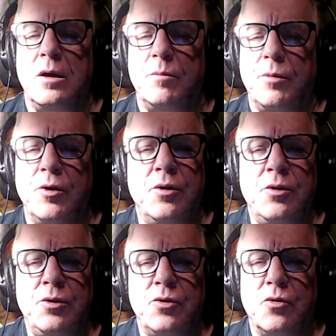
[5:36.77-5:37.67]

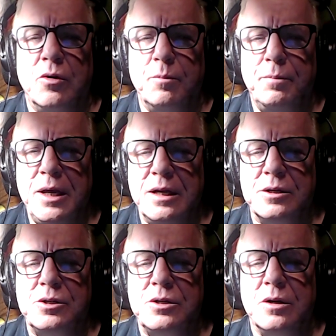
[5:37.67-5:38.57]
Bird or
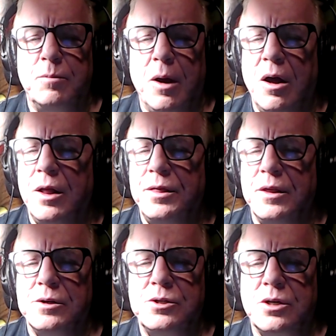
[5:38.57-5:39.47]
beast upon
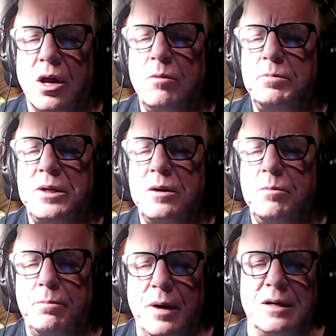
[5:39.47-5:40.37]
the sculpted
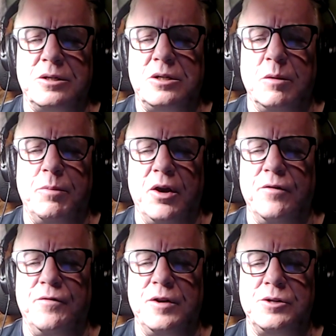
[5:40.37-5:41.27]
bust
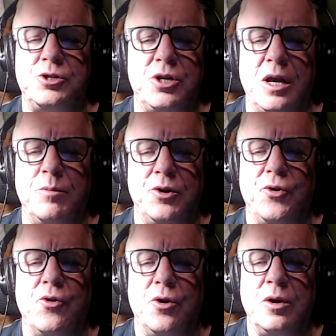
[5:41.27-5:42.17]
above his chamber
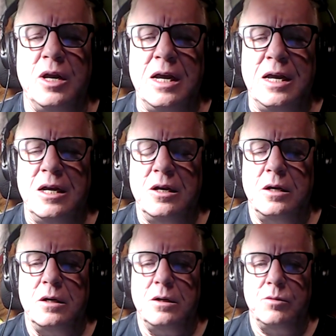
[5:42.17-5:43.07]
door,
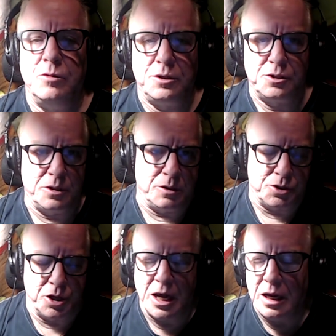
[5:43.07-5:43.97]
with
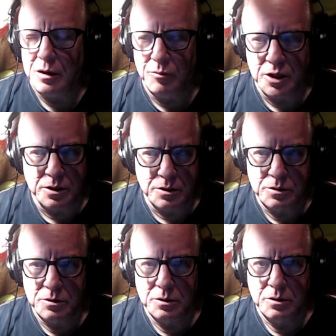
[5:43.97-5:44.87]
such name
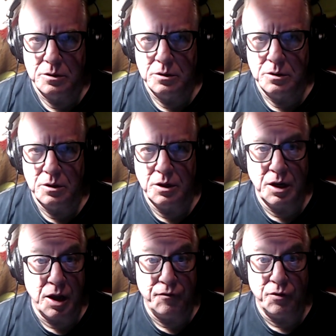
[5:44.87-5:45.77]
as
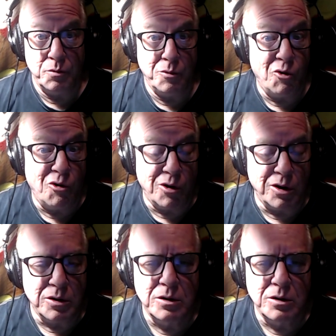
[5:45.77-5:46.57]
Nevermore.